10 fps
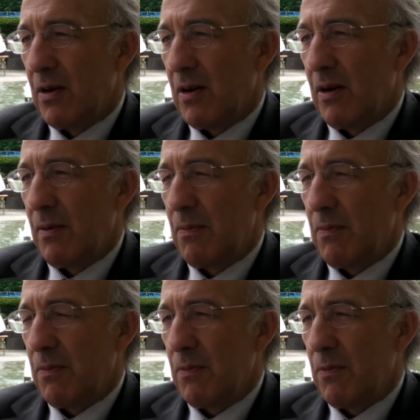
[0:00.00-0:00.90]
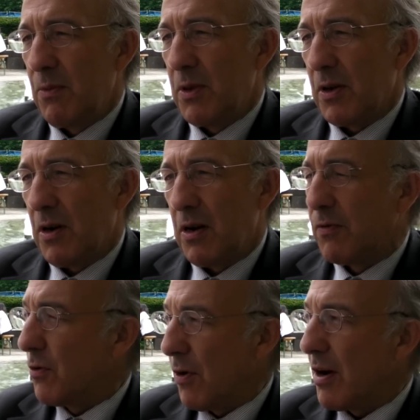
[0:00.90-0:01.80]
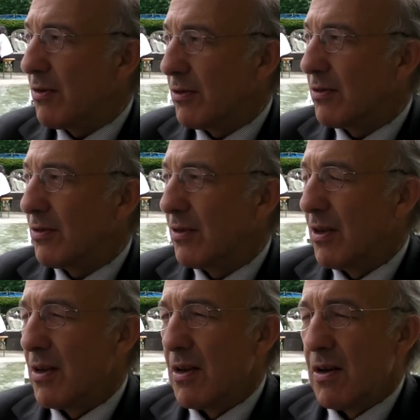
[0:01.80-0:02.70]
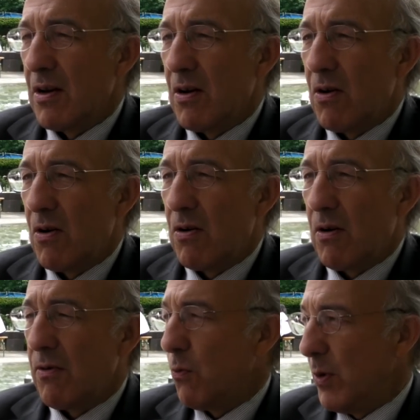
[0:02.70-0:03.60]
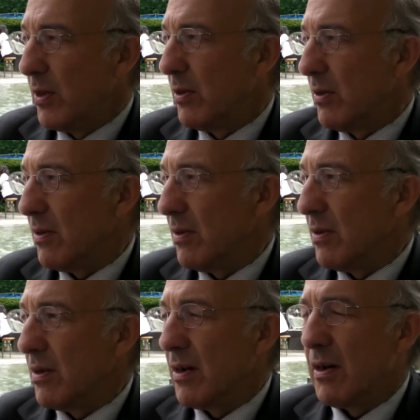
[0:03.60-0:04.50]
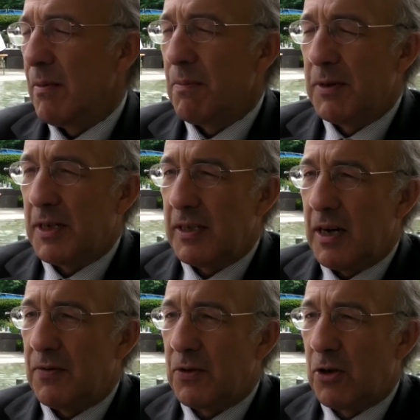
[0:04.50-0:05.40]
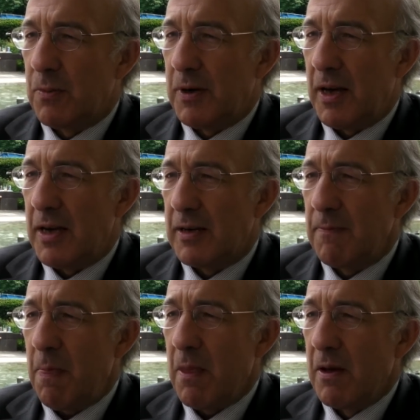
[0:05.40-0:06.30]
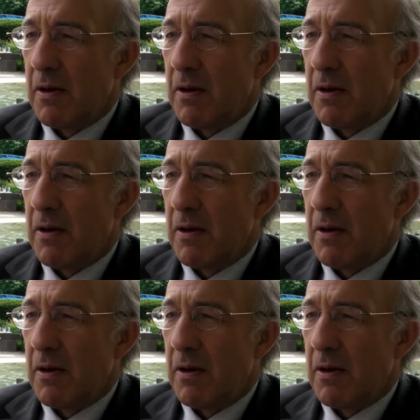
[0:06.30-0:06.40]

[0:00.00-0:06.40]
um, with a kind of crisis of, of will, um, particularly after Copenhagen.